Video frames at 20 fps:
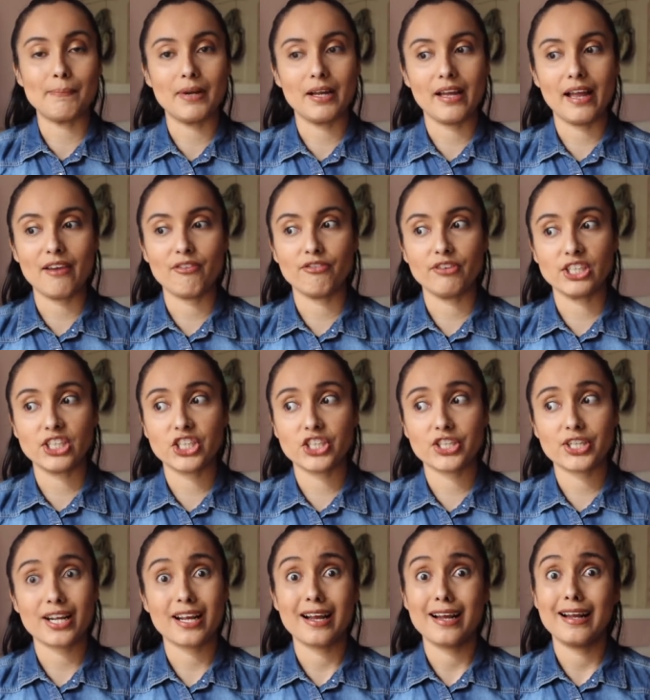but I
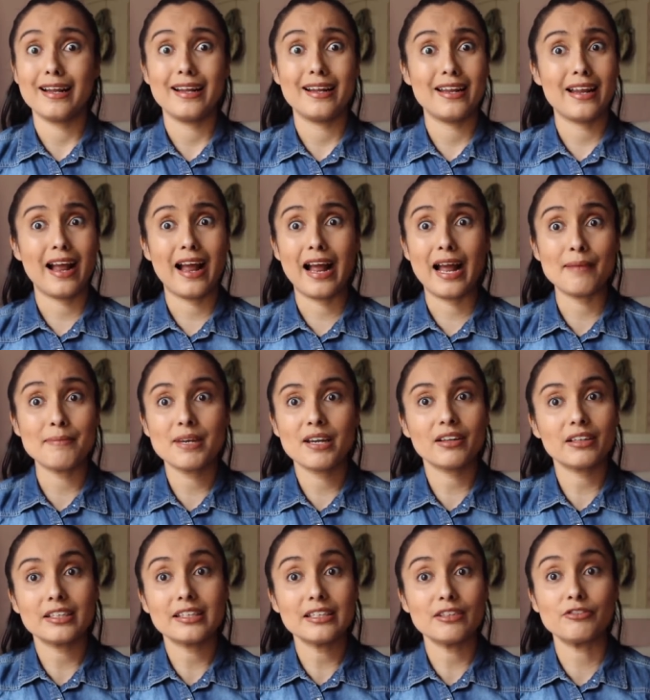figured I'm
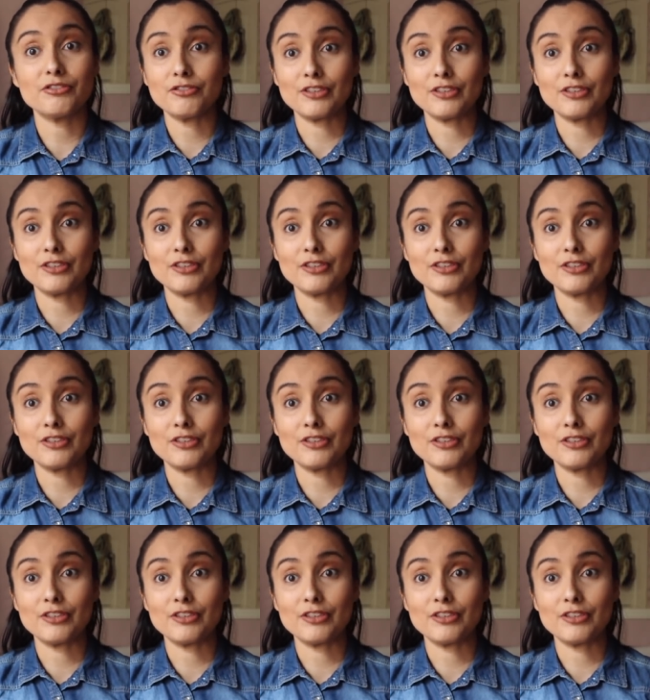not going to